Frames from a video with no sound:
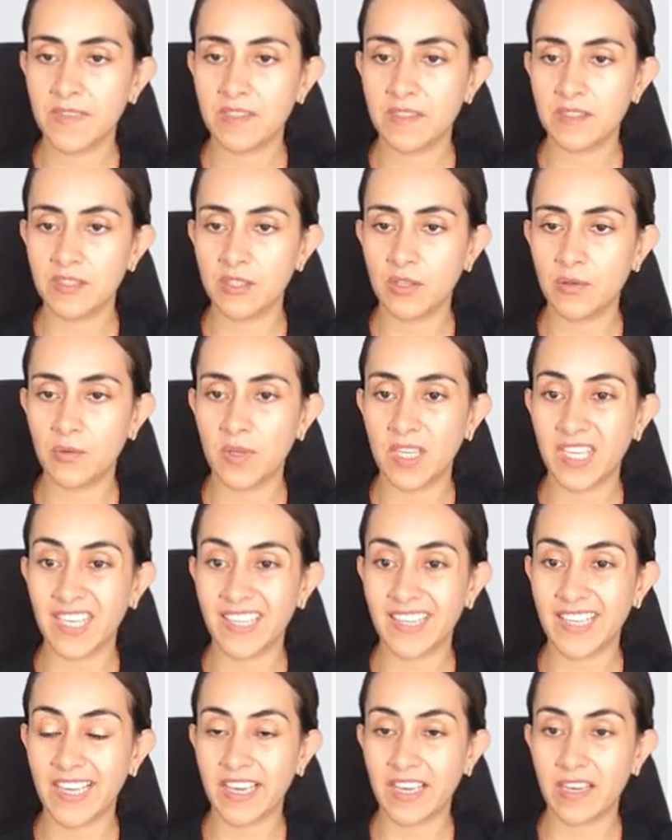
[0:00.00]
So we
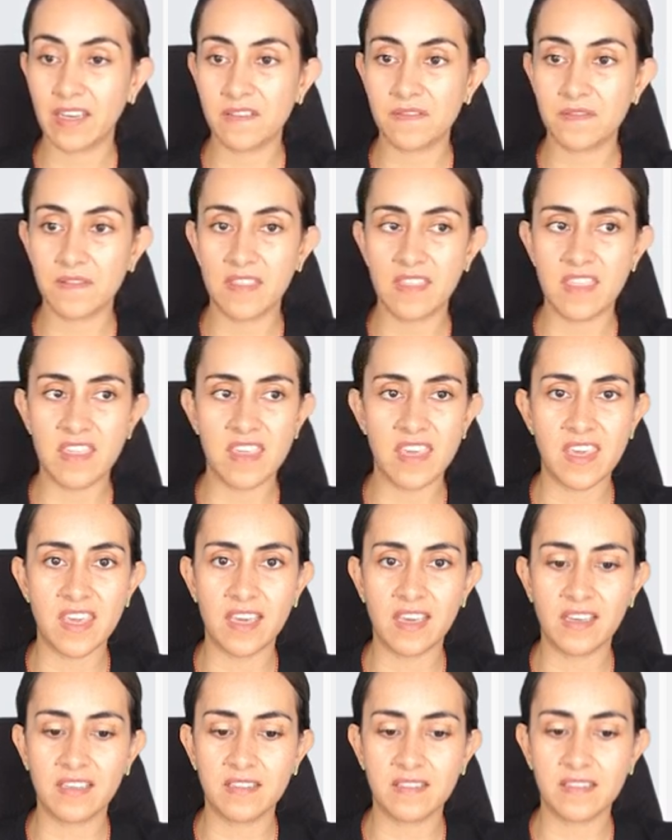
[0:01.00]
can have the
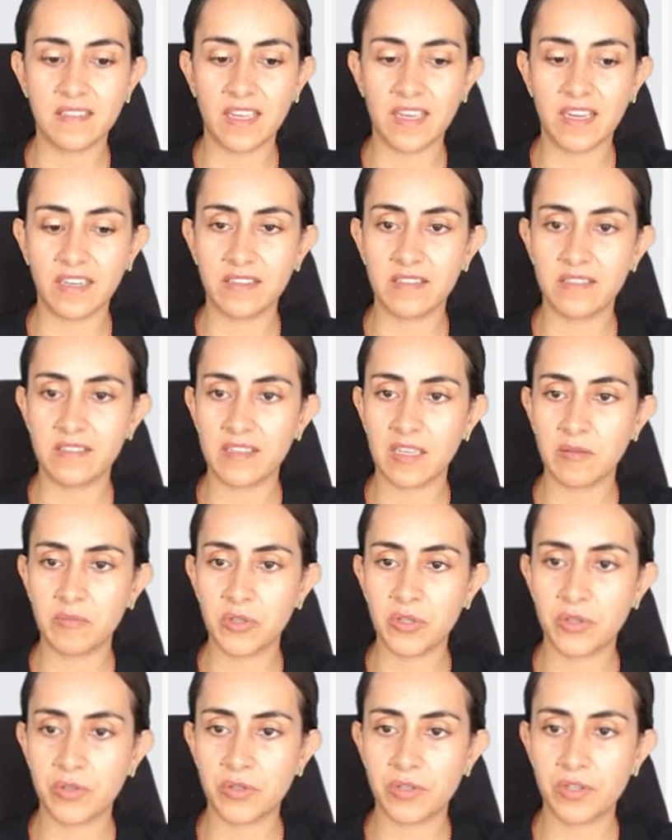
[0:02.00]
exact same
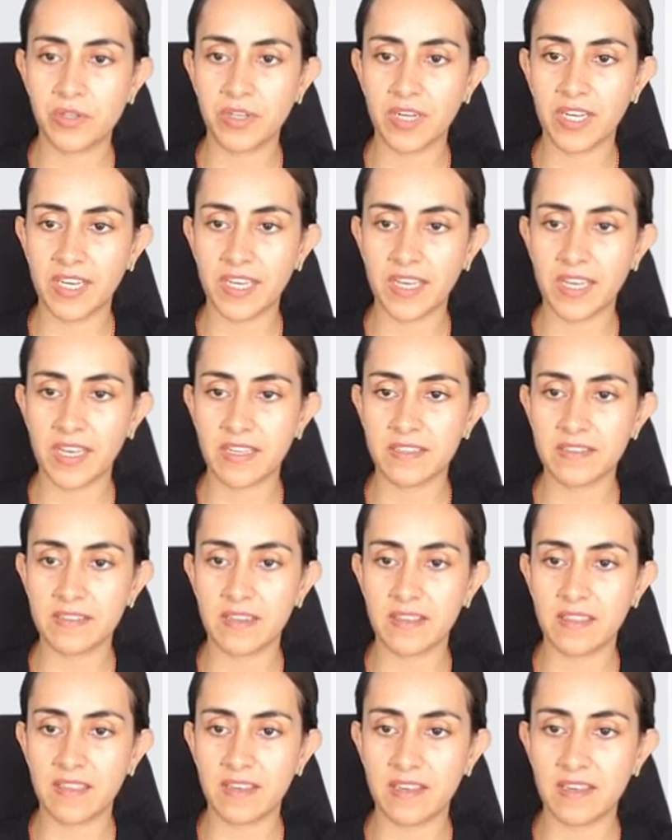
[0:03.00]
color as
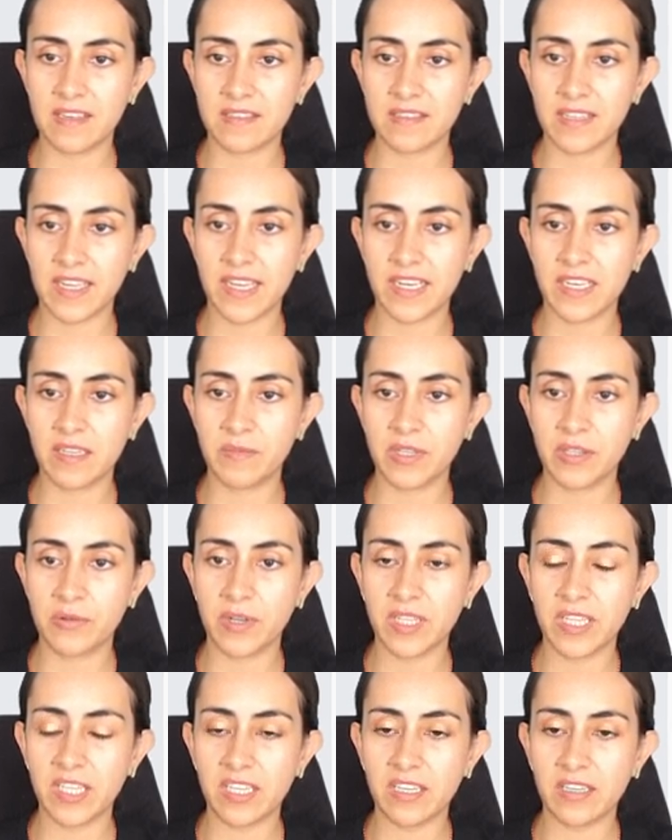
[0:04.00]
this element
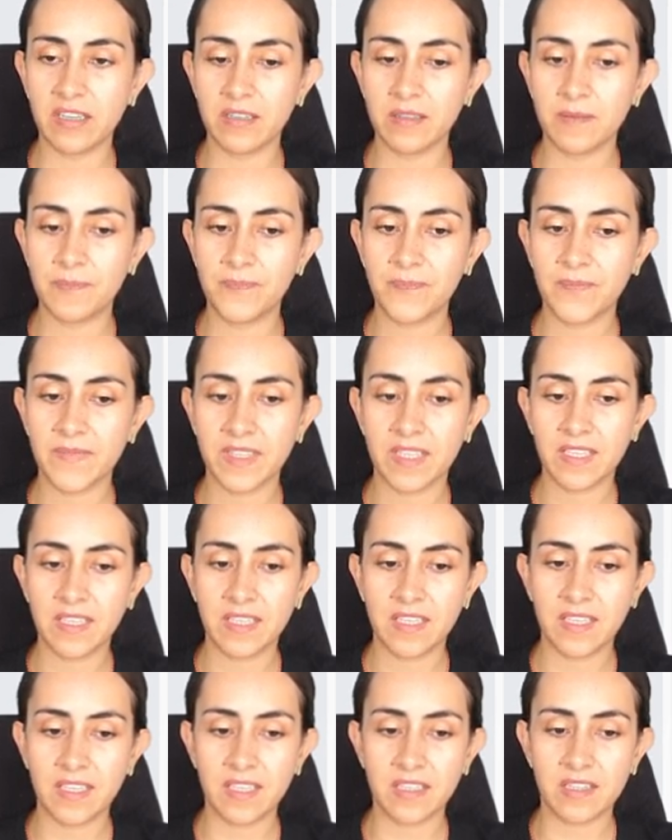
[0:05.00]
right here.
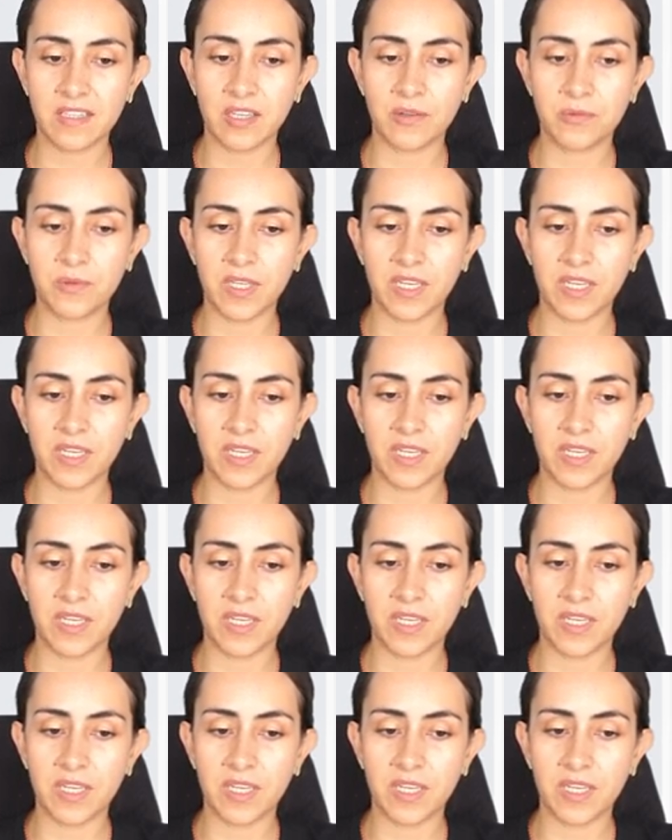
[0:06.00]
Now we